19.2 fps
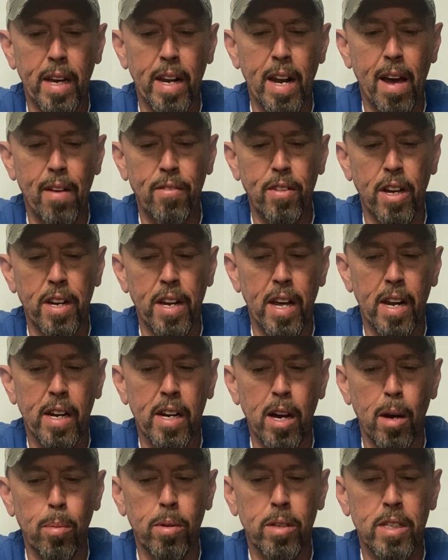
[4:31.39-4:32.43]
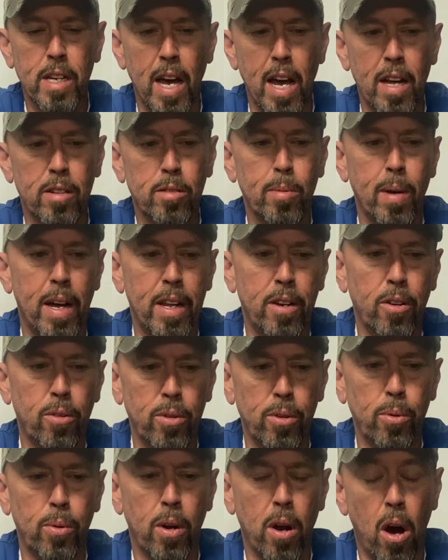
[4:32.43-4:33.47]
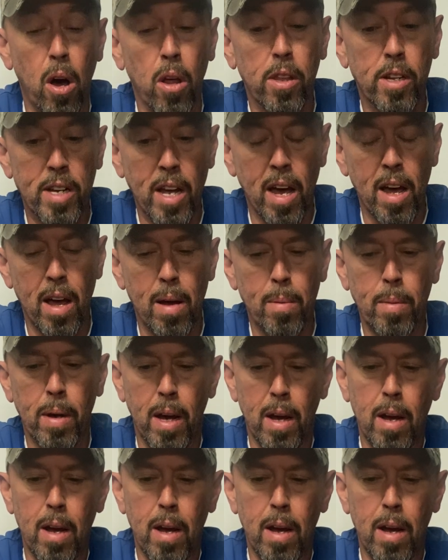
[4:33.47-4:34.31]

And I've done that a couple of times, but I don't do it all the time.